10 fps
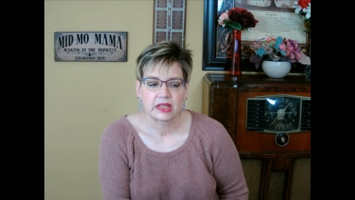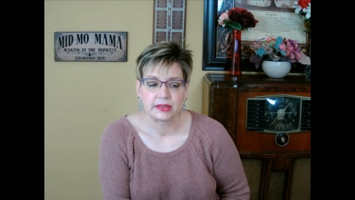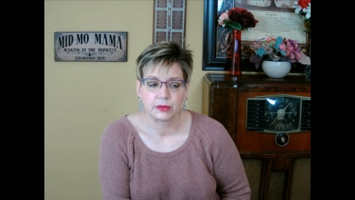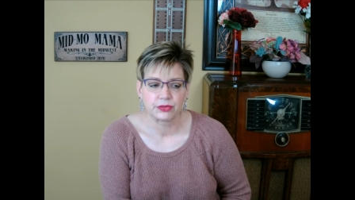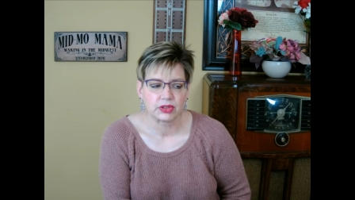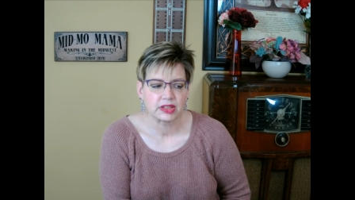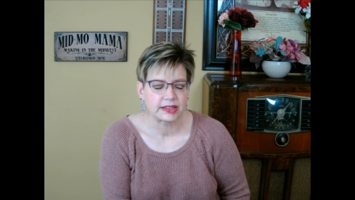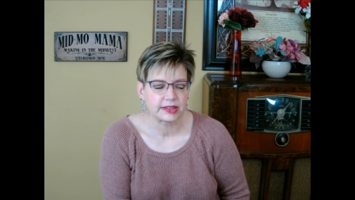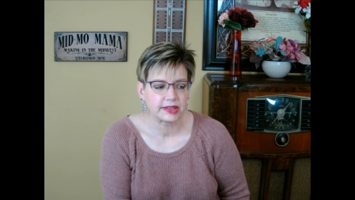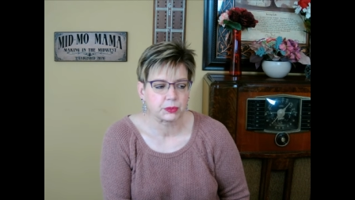And it was a
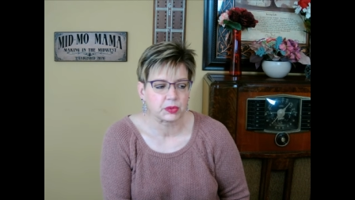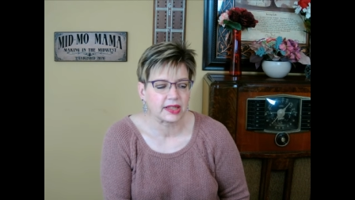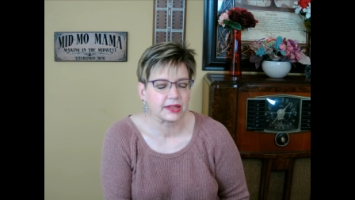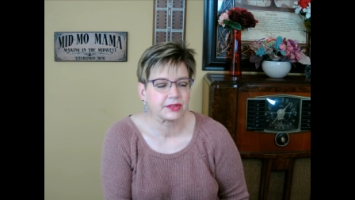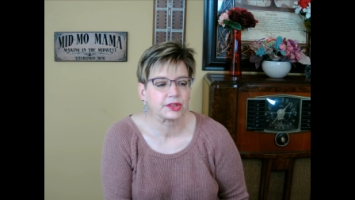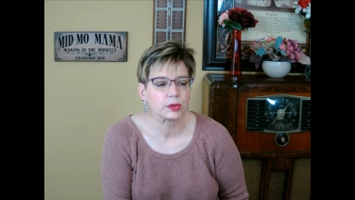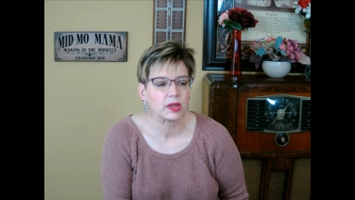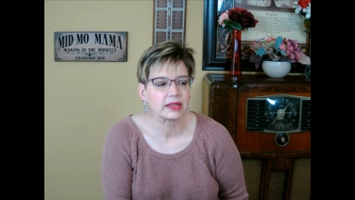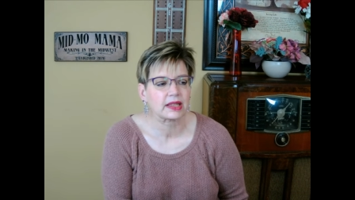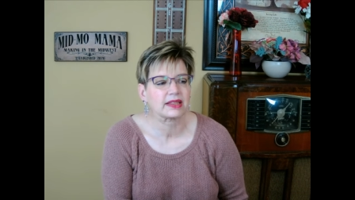really good one. I don't know why
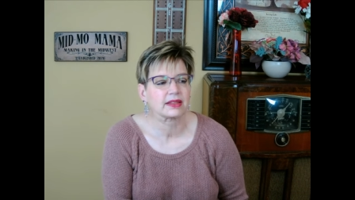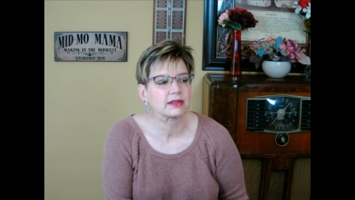I